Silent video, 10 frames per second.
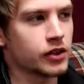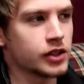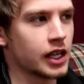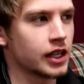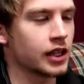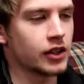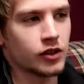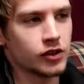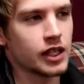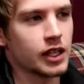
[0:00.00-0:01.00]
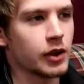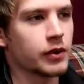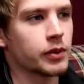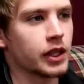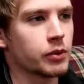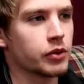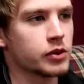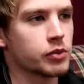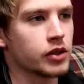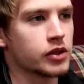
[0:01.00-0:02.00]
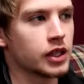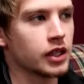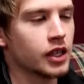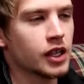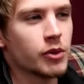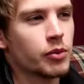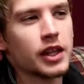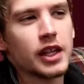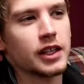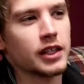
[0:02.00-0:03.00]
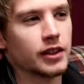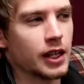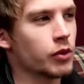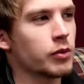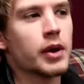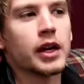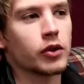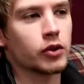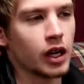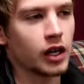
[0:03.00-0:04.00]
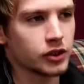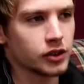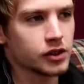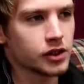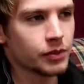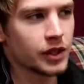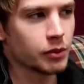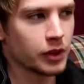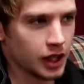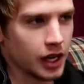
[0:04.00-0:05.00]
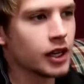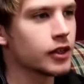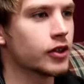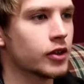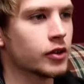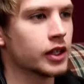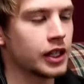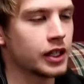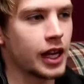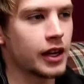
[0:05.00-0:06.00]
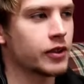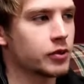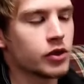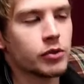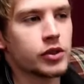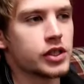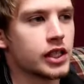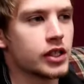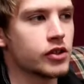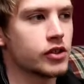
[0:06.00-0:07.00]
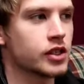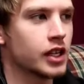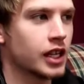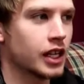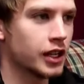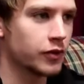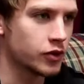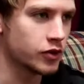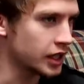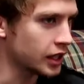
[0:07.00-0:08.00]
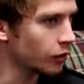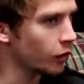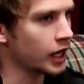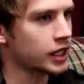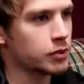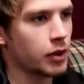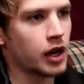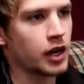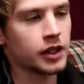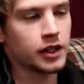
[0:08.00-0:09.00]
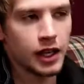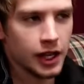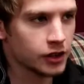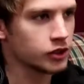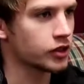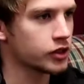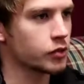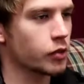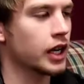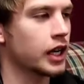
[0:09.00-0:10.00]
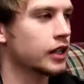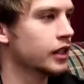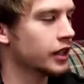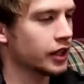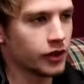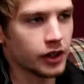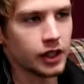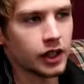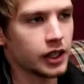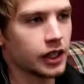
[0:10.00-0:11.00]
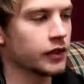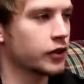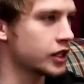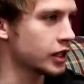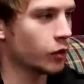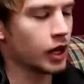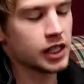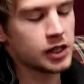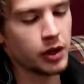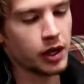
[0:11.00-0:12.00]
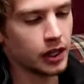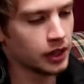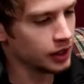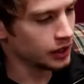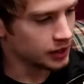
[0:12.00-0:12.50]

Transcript: understand that, you know, stay away from a leprous person, but they didn't they weren't medical doctors. But God knew and he gave them certain procedures. If you see a white spot and then the hair turns white, they're unclean. If you see a white spot,